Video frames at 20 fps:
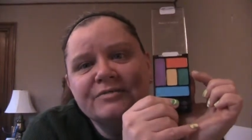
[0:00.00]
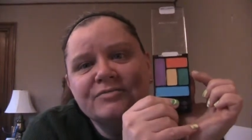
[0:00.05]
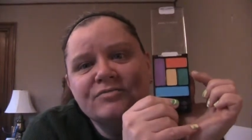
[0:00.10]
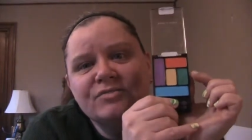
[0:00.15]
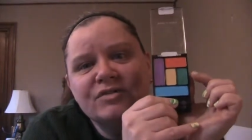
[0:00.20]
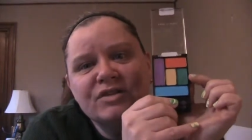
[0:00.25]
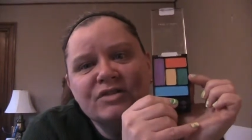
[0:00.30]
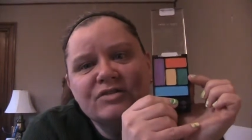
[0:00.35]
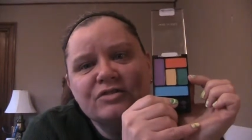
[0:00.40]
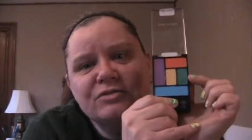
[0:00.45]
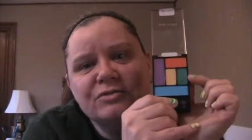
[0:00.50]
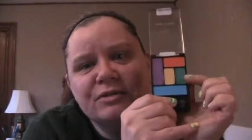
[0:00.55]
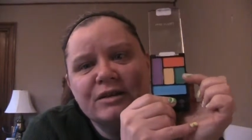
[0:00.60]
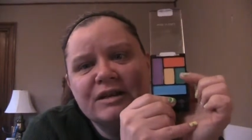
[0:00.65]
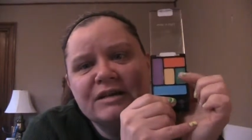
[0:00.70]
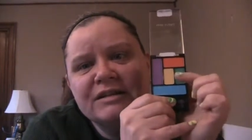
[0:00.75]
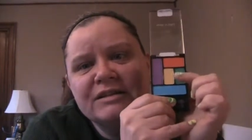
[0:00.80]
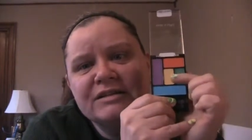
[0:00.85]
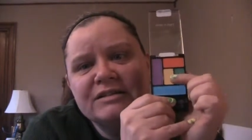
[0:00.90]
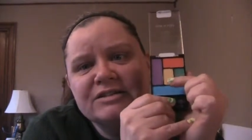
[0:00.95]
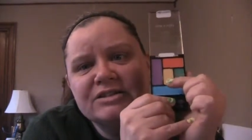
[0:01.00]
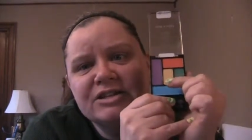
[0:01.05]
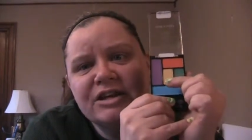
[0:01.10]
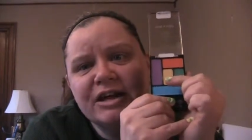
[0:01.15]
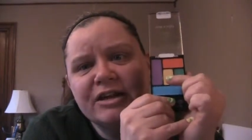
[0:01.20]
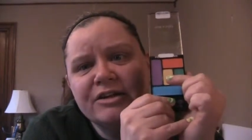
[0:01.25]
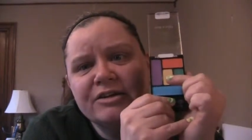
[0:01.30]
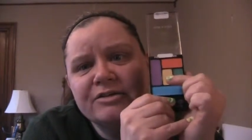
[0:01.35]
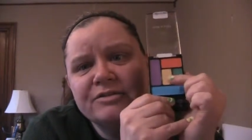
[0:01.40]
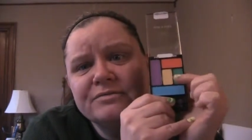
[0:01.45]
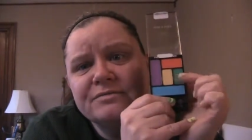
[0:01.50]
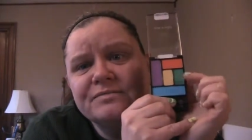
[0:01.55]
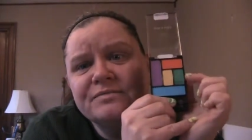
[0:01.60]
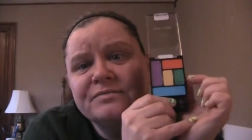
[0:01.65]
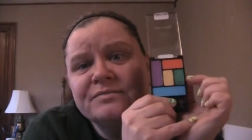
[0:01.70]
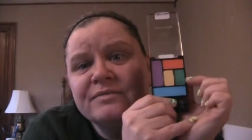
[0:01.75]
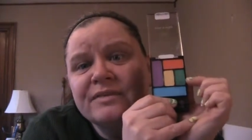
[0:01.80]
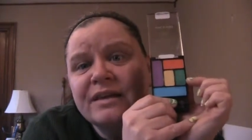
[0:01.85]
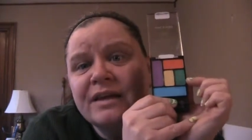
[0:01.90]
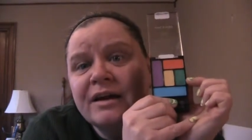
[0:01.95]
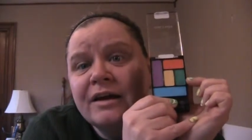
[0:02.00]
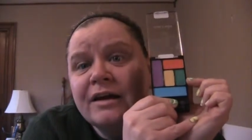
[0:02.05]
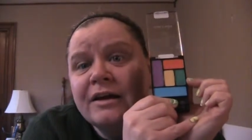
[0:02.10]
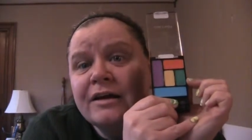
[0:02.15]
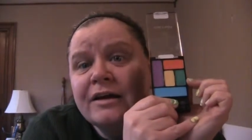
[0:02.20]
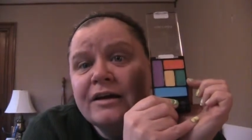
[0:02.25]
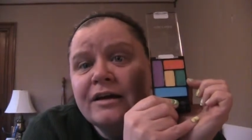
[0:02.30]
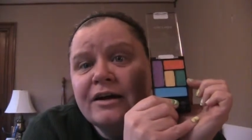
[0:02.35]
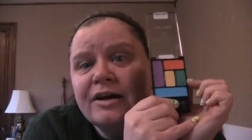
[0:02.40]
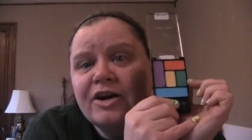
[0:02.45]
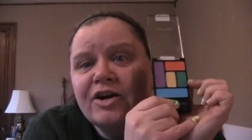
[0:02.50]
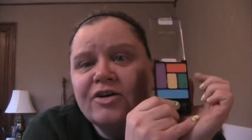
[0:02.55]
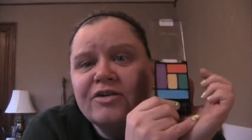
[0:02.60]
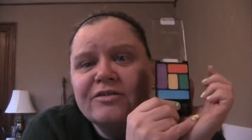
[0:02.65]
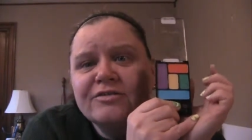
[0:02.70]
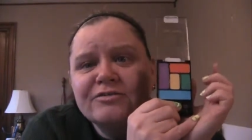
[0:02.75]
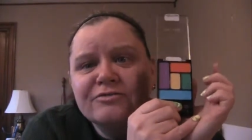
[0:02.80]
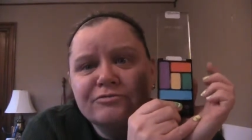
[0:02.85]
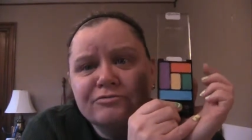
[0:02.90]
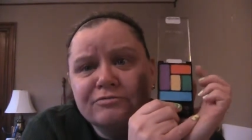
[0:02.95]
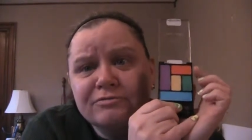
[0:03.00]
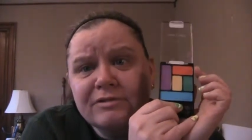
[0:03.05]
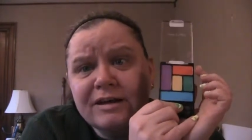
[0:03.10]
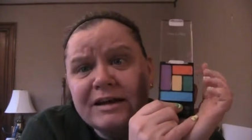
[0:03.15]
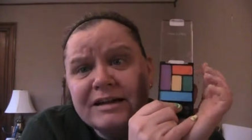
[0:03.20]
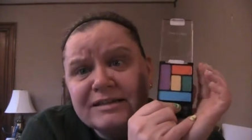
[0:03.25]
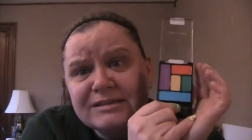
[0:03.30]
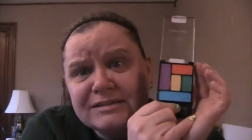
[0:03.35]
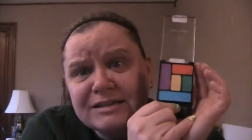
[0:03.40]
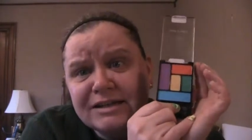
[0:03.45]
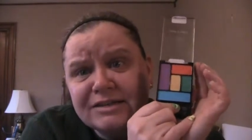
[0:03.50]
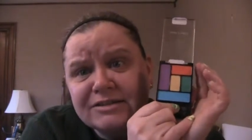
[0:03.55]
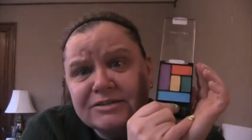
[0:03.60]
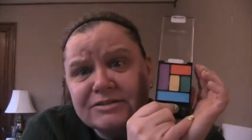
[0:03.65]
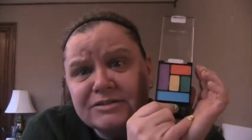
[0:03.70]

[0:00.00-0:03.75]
this green and this yellow, great duck